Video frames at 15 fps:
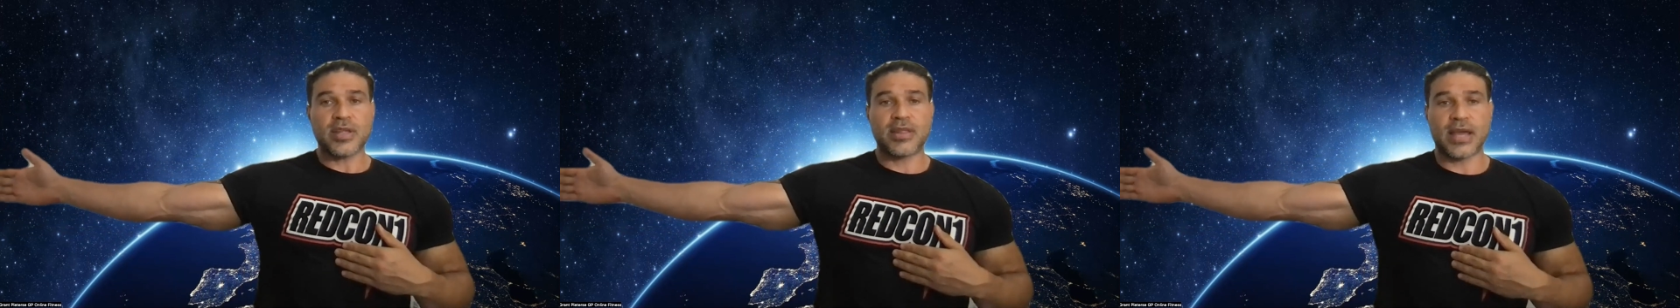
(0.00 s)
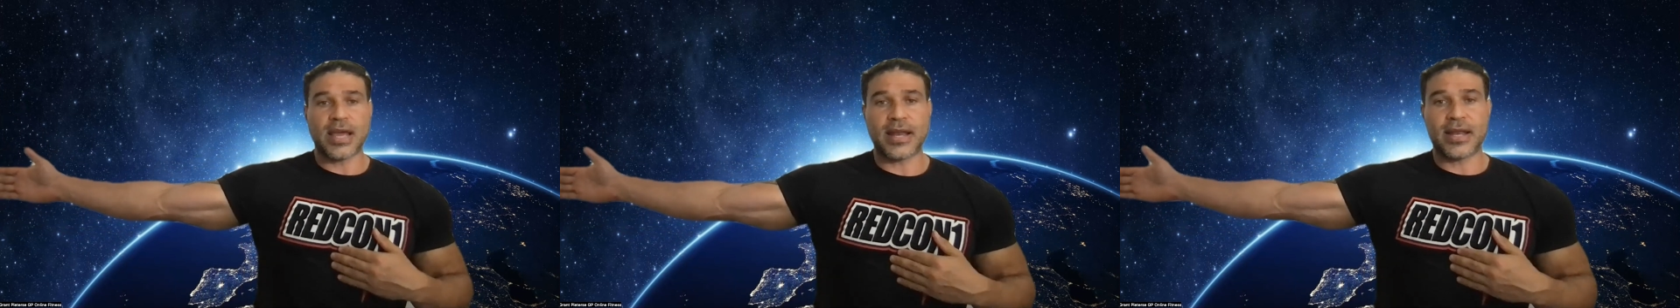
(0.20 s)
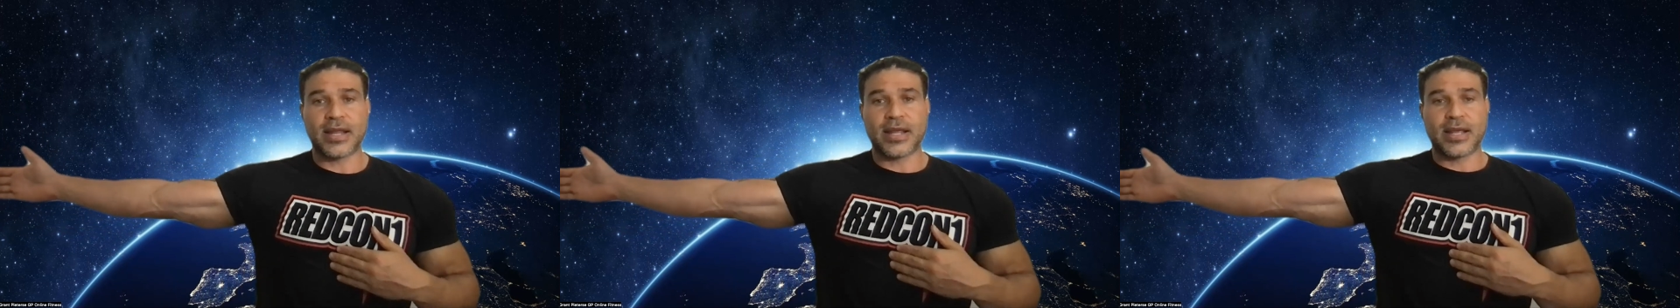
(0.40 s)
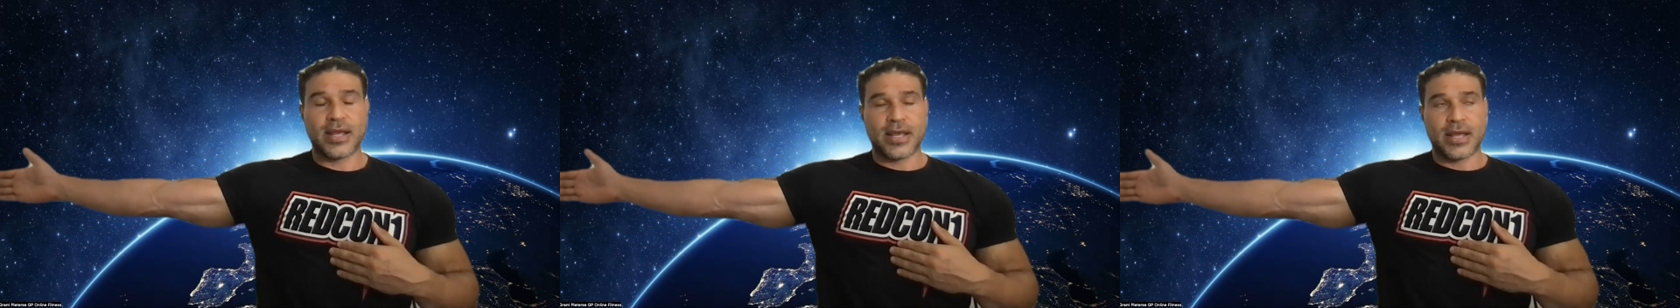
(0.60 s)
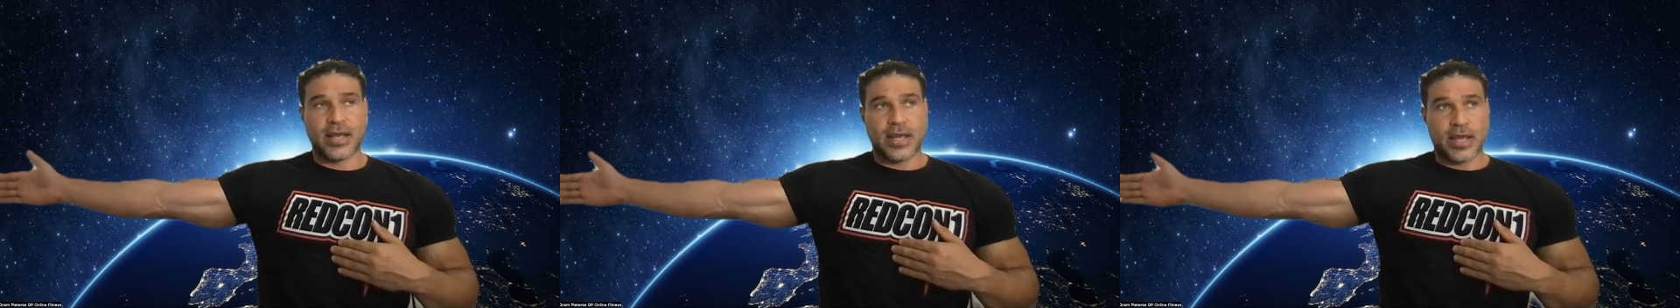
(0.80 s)
that
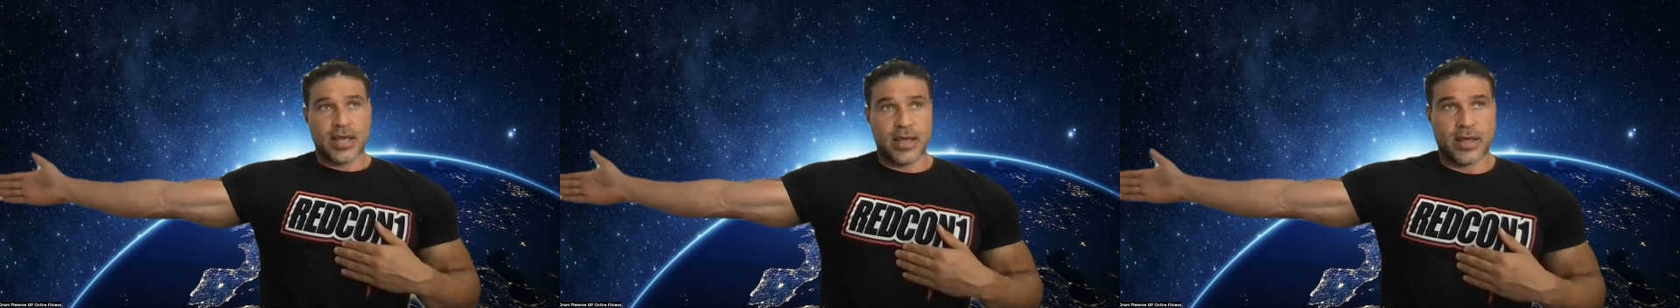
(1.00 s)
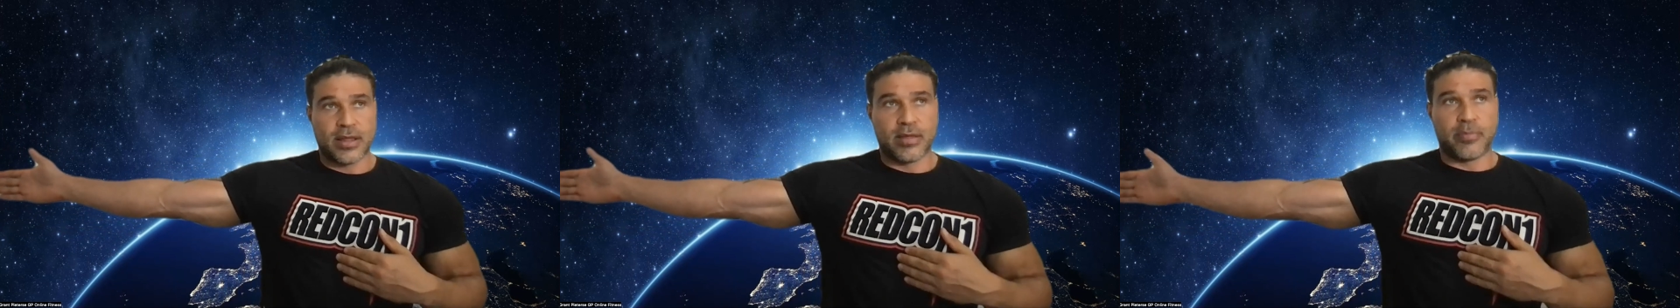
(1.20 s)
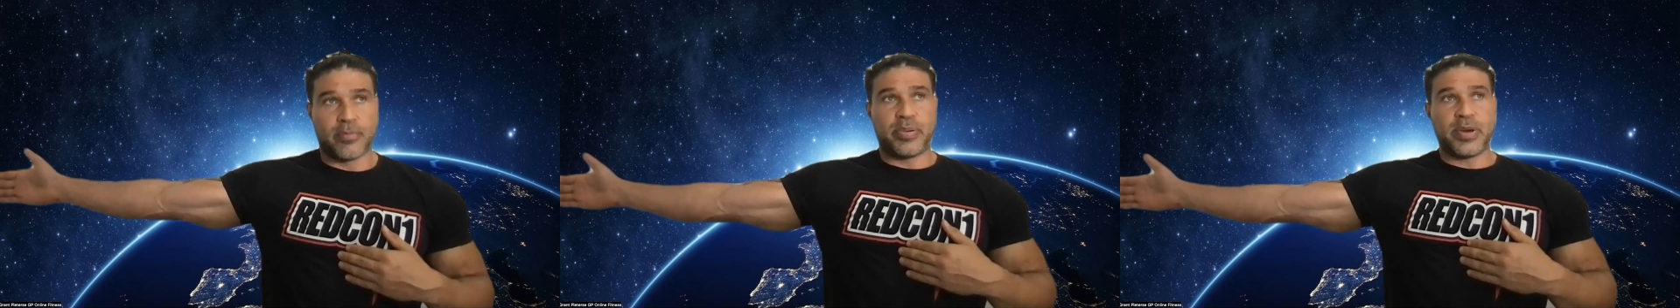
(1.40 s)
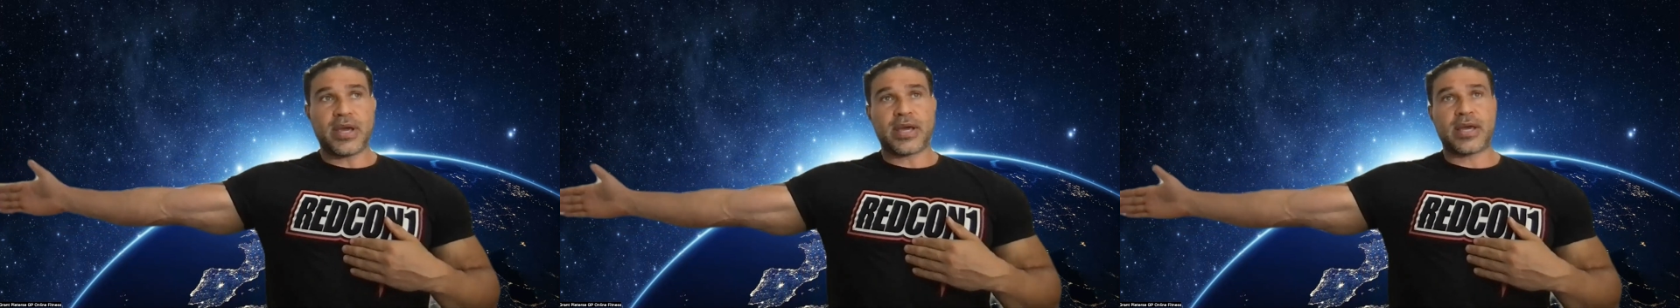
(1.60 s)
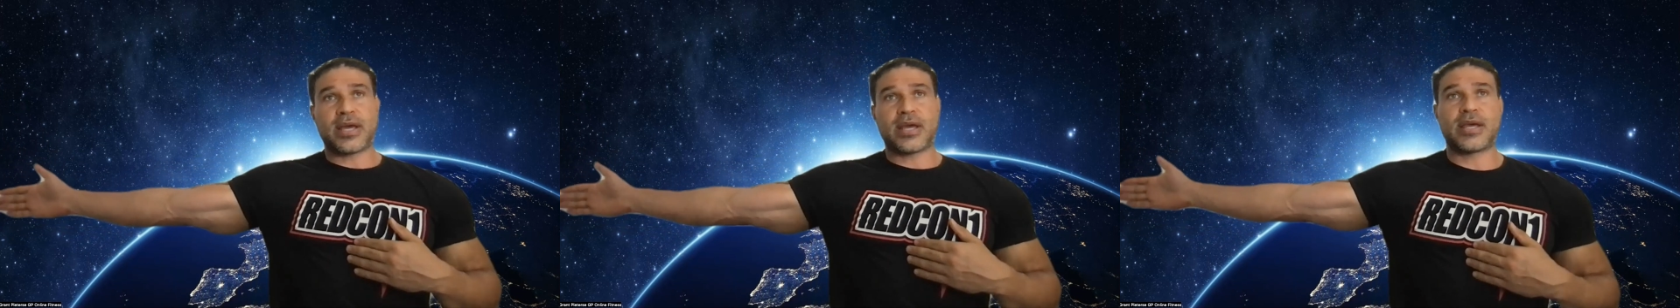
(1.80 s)
the
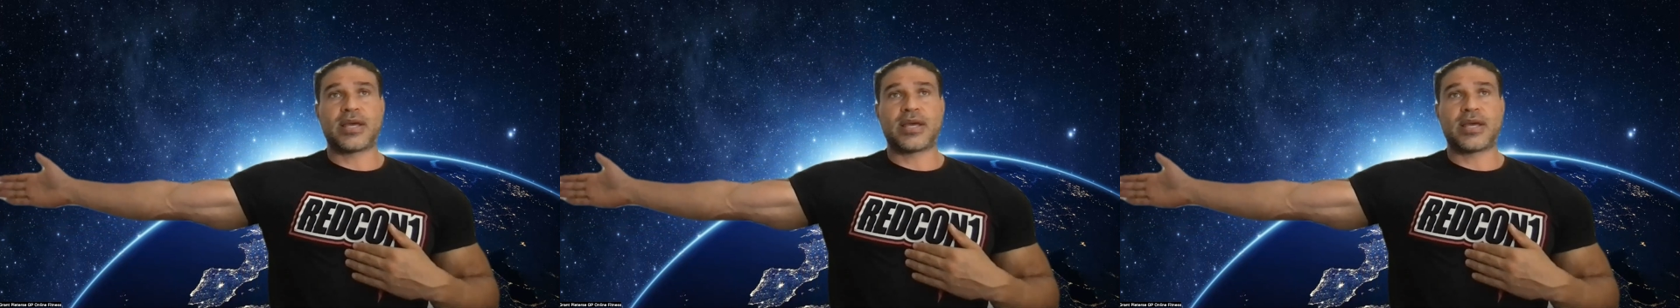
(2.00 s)
pec